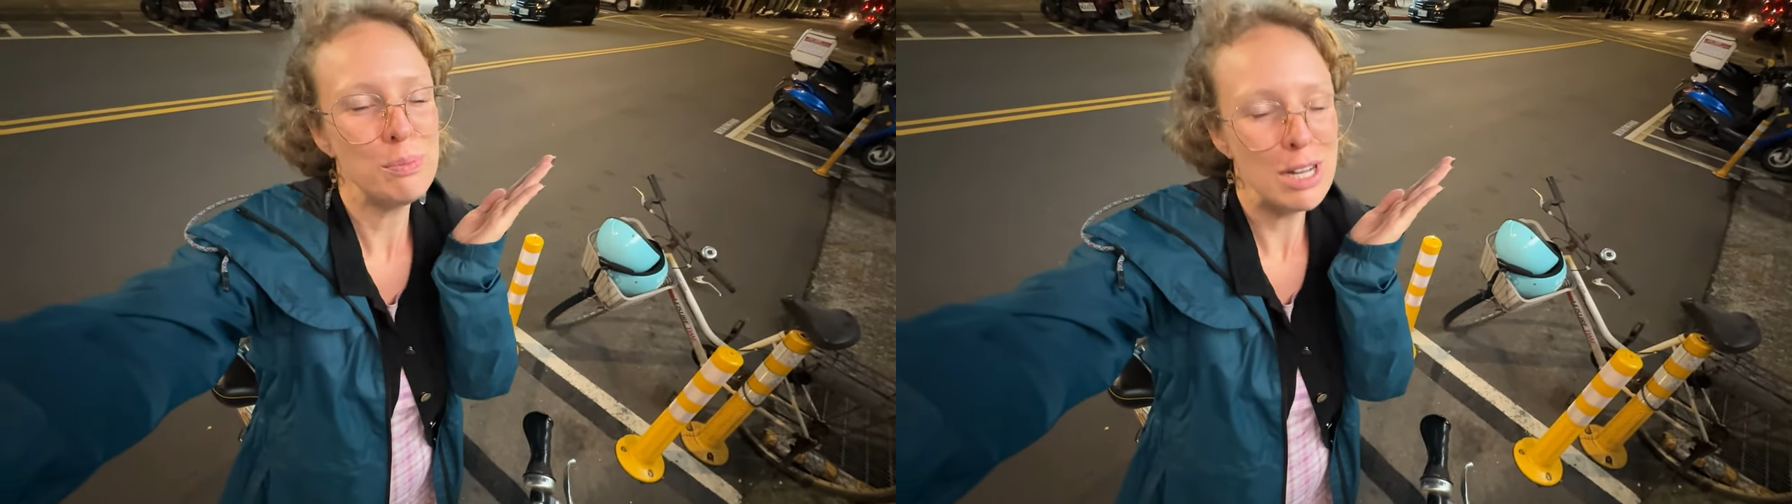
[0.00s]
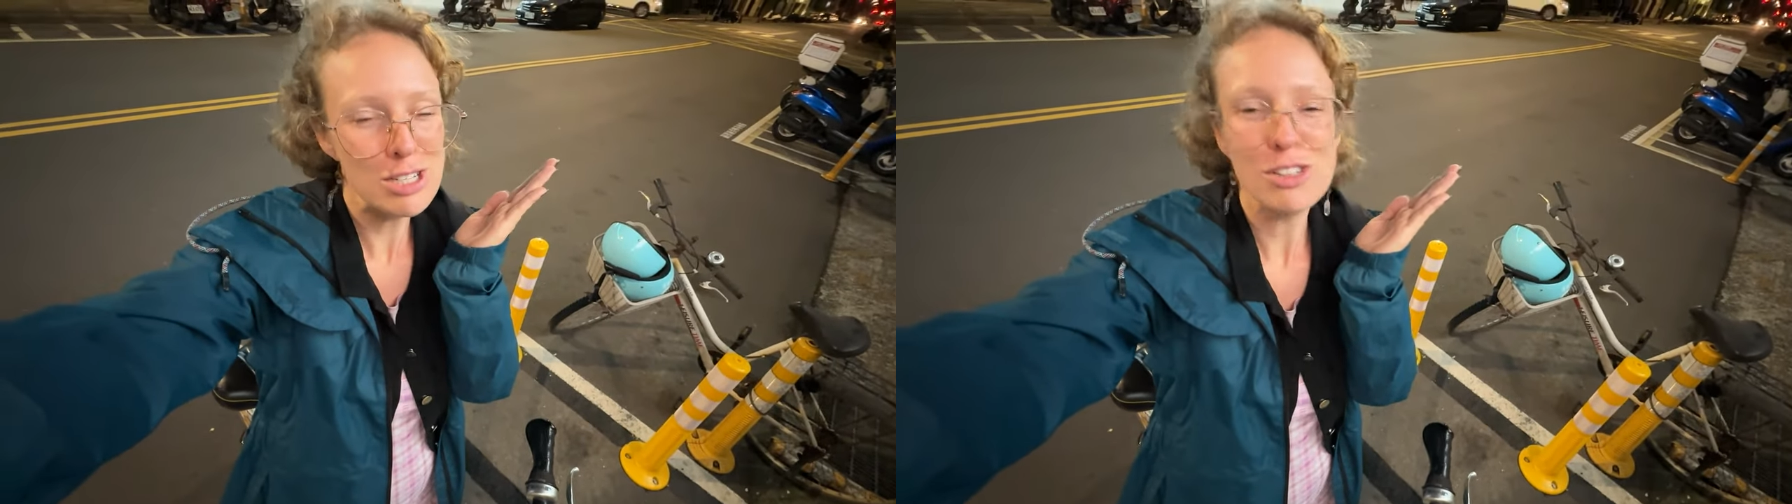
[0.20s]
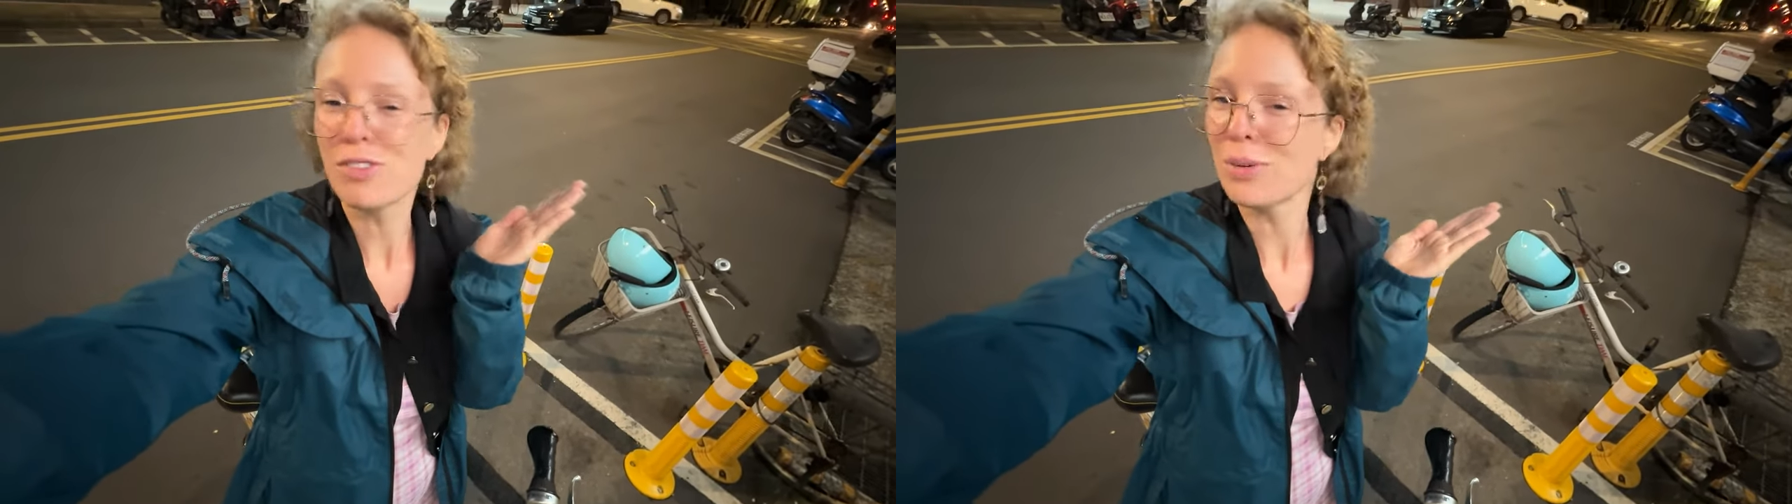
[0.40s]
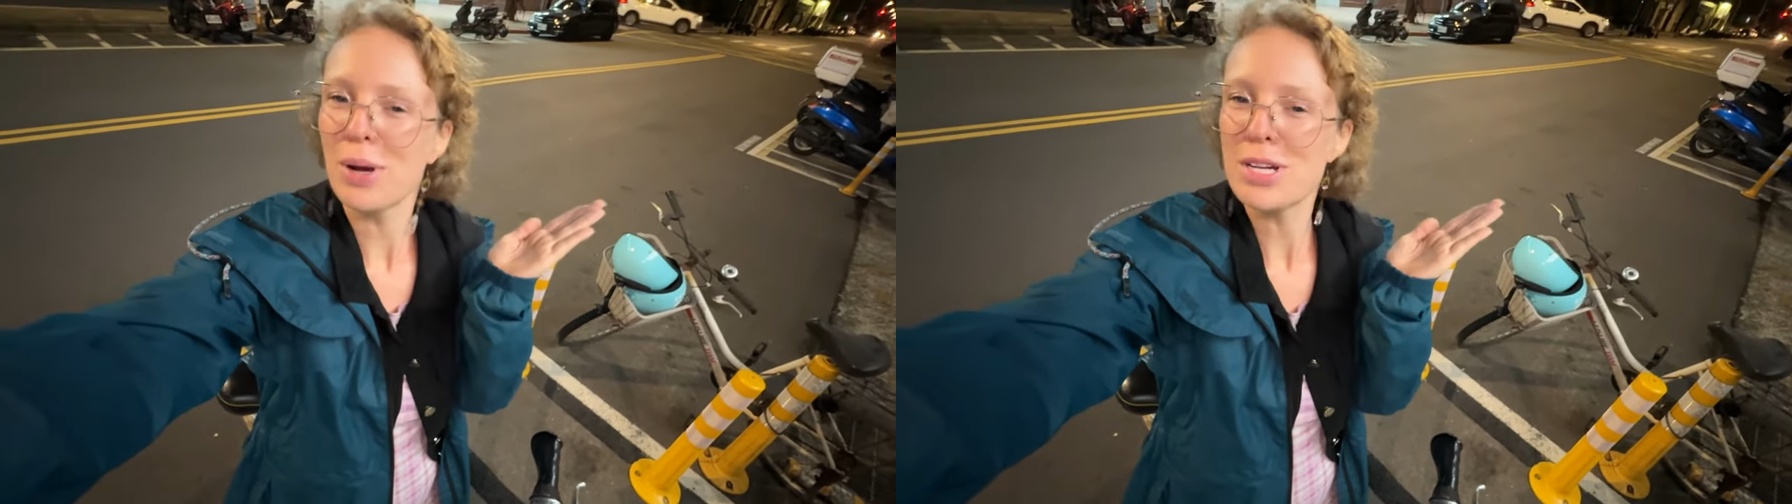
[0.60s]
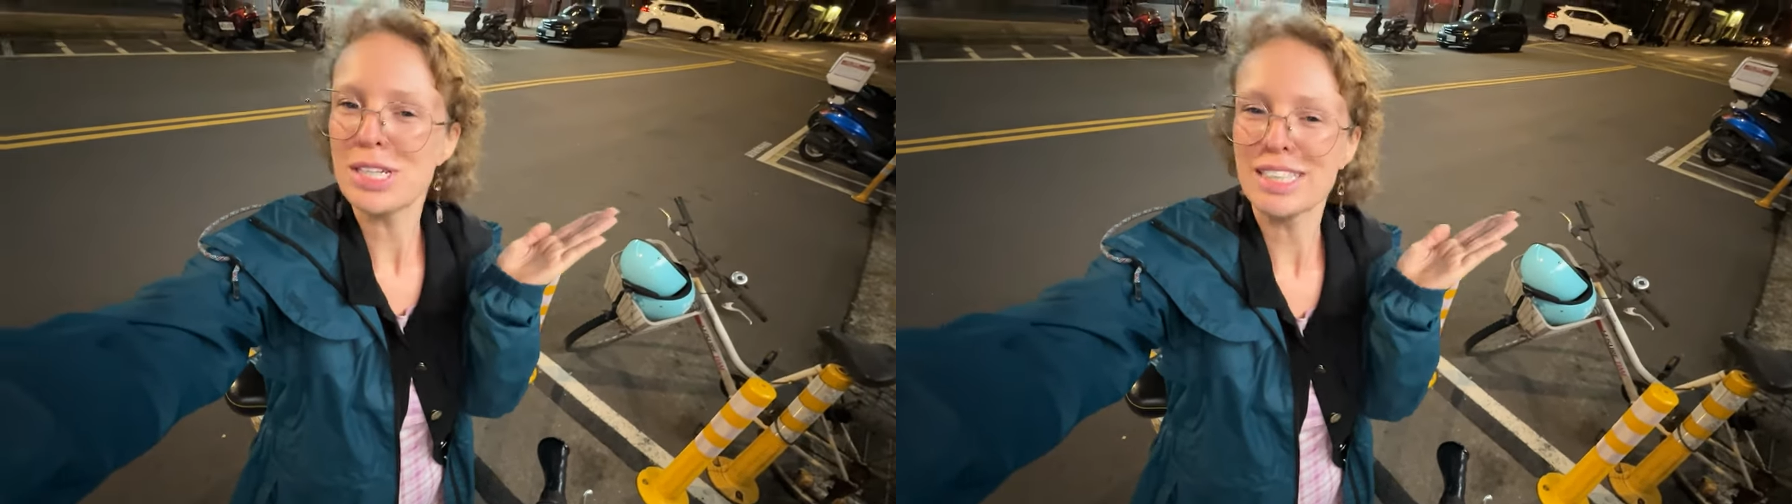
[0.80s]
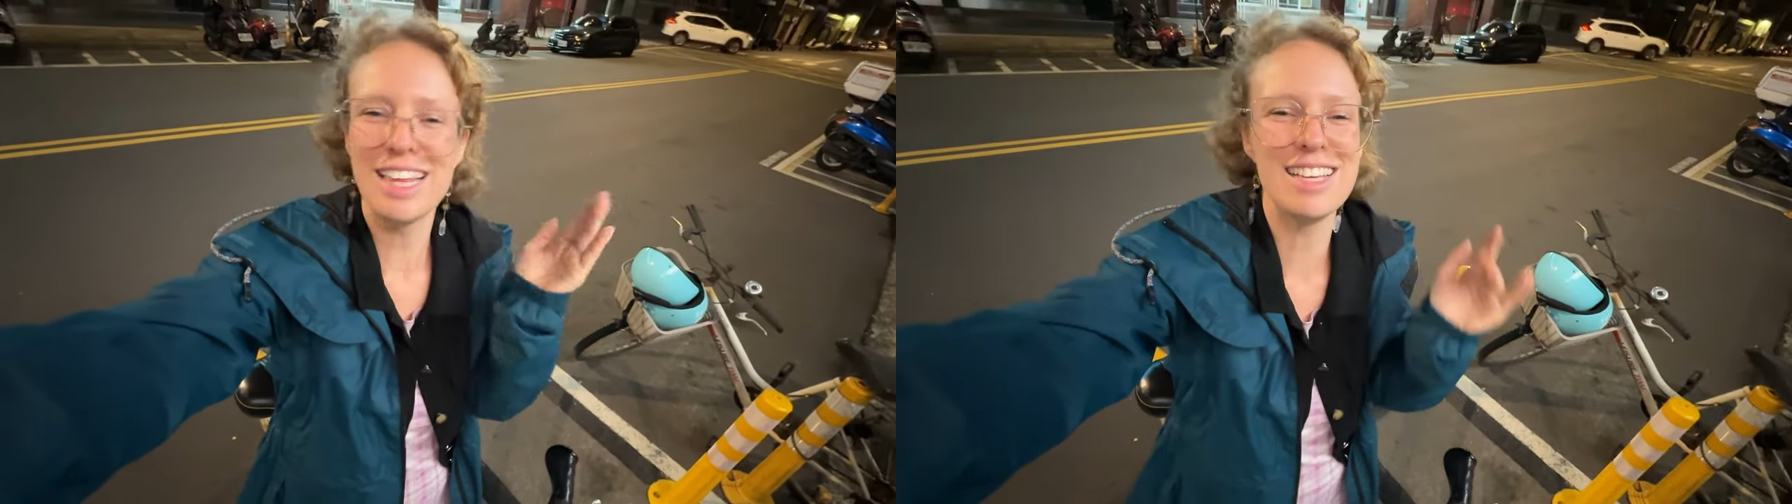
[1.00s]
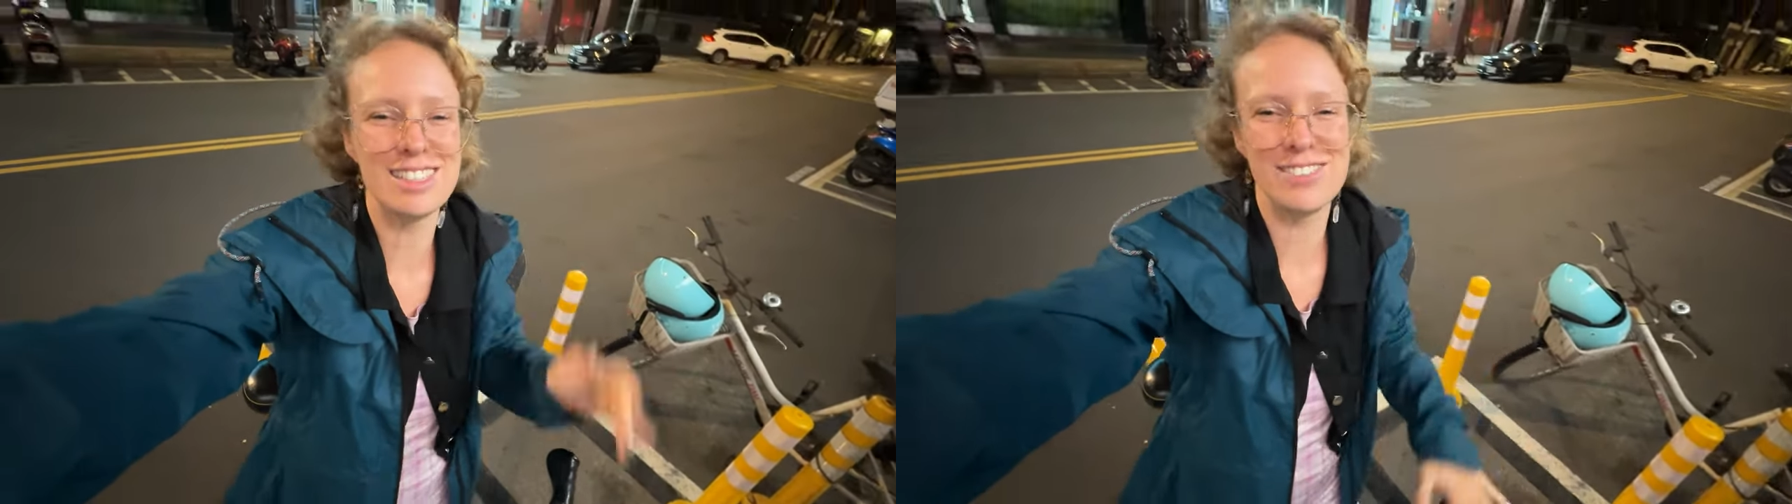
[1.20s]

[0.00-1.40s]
much for watching this